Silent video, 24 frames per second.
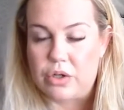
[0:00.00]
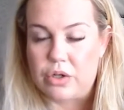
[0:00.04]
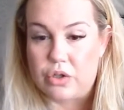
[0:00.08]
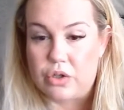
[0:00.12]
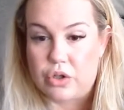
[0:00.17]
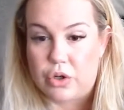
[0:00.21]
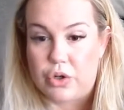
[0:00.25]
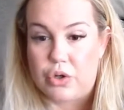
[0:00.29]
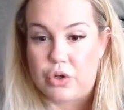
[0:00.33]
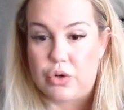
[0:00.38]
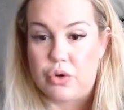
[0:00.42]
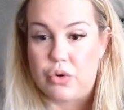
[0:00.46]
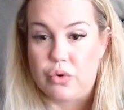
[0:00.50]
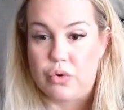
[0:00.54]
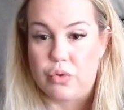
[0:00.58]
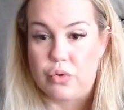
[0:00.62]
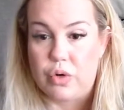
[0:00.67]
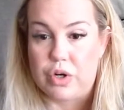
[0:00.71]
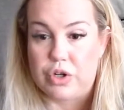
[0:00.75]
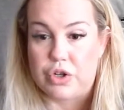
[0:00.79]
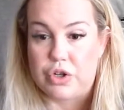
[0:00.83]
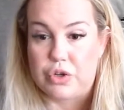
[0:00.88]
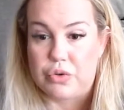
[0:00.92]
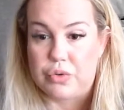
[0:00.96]
So
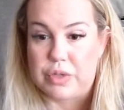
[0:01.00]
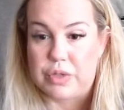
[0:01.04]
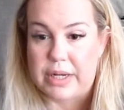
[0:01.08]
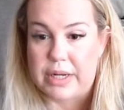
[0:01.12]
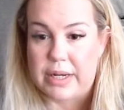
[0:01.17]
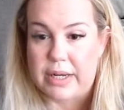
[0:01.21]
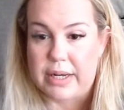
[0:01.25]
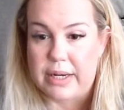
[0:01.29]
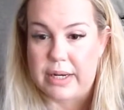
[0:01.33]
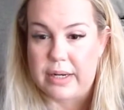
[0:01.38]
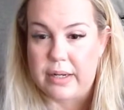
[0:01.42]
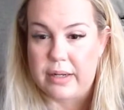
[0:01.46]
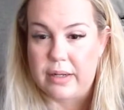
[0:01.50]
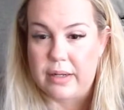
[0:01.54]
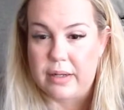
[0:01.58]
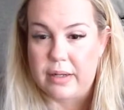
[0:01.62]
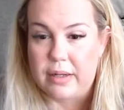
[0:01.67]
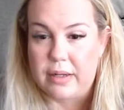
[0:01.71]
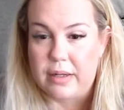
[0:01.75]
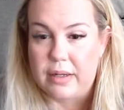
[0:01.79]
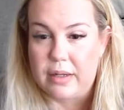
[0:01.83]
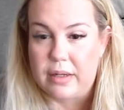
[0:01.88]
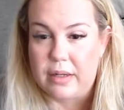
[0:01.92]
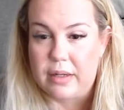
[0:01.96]
you did
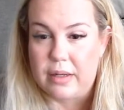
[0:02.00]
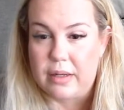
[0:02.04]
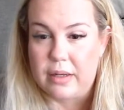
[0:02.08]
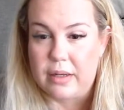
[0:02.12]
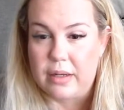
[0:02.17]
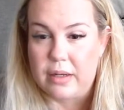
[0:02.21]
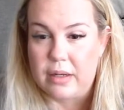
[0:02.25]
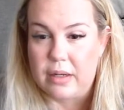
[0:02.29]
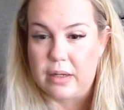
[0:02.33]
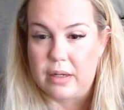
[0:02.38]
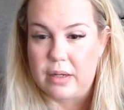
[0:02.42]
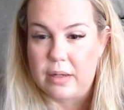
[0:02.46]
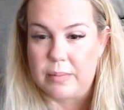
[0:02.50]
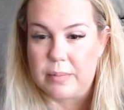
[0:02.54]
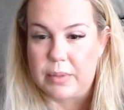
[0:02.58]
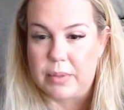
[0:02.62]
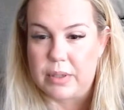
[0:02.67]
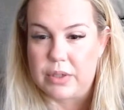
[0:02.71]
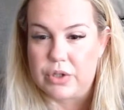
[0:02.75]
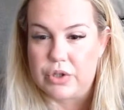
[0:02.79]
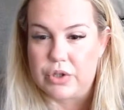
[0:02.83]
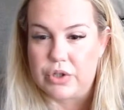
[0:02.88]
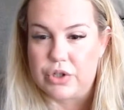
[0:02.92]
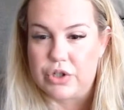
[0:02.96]

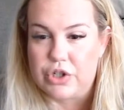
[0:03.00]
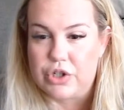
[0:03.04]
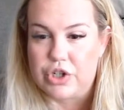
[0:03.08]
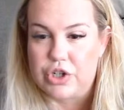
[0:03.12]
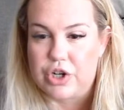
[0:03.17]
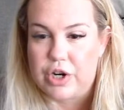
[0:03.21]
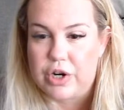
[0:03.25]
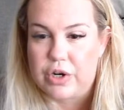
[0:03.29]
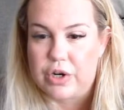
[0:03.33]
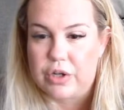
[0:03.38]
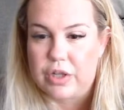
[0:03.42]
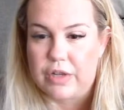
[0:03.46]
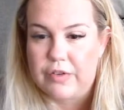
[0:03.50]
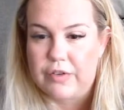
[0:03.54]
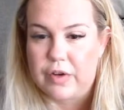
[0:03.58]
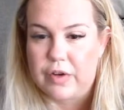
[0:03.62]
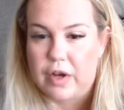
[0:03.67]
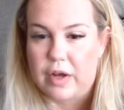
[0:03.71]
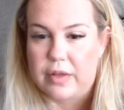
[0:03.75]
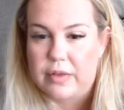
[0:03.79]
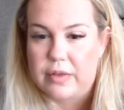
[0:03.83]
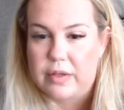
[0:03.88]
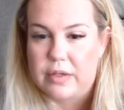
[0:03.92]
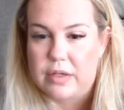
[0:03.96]
share living
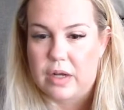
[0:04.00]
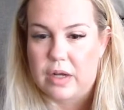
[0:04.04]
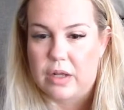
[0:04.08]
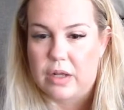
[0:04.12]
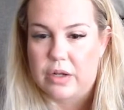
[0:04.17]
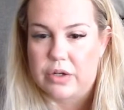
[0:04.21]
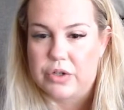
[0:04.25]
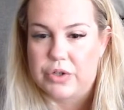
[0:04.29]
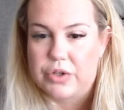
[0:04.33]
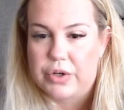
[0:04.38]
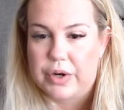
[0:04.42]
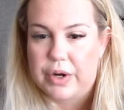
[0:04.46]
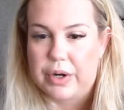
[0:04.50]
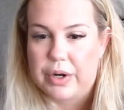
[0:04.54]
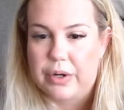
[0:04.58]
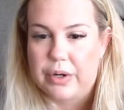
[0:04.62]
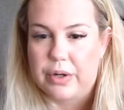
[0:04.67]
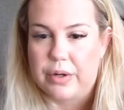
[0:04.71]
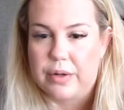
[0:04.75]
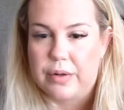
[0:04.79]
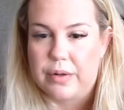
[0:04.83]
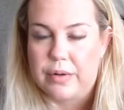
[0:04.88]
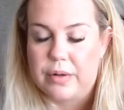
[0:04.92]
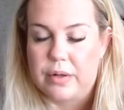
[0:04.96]
at the Dollar Tree.
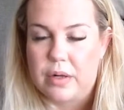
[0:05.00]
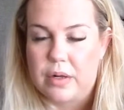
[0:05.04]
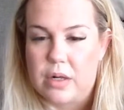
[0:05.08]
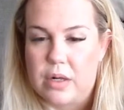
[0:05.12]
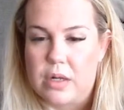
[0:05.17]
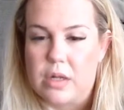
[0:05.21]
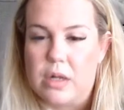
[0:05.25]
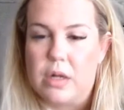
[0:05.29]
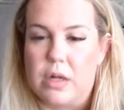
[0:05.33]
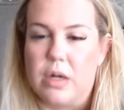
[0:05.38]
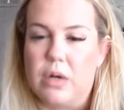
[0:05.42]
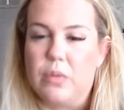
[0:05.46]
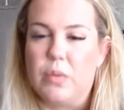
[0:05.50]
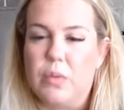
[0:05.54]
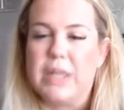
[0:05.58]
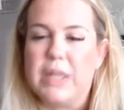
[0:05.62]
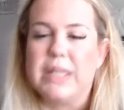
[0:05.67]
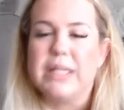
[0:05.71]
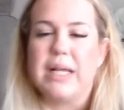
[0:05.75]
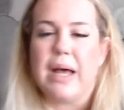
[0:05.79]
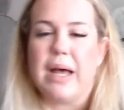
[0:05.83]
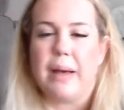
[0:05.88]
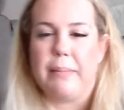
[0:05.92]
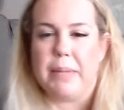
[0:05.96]
What
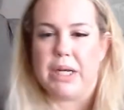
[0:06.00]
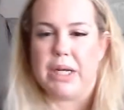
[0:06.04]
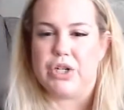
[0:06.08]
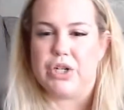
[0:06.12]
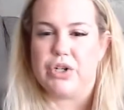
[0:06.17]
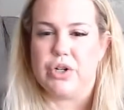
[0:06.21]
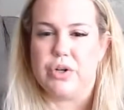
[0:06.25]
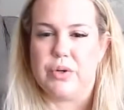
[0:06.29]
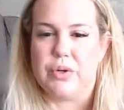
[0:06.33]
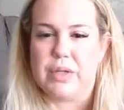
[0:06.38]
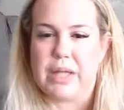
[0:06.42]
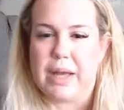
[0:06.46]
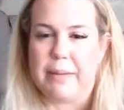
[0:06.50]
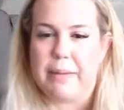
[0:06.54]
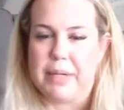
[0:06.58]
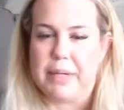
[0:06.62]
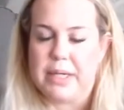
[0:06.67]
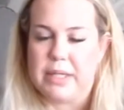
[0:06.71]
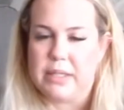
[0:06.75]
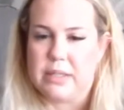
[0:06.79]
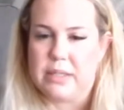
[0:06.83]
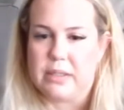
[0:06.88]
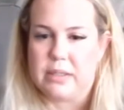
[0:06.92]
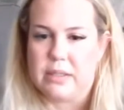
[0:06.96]
does that mean? Do you know what that
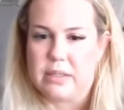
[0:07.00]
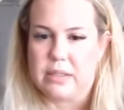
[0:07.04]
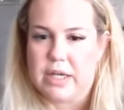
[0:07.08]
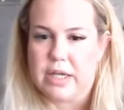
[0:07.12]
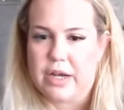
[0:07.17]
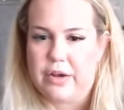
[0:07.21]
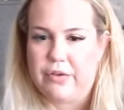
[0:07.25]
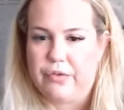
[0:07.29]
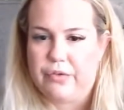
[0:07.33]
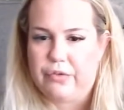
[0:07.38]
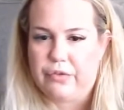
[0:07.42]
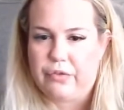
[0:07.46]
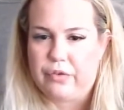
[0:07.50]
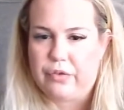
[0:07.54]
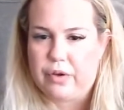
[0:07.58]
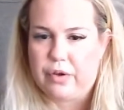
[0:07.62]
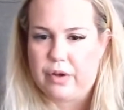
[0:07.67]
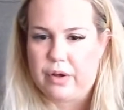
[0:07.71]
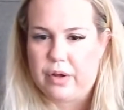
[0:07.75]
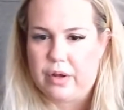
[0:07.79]
means, Tiff?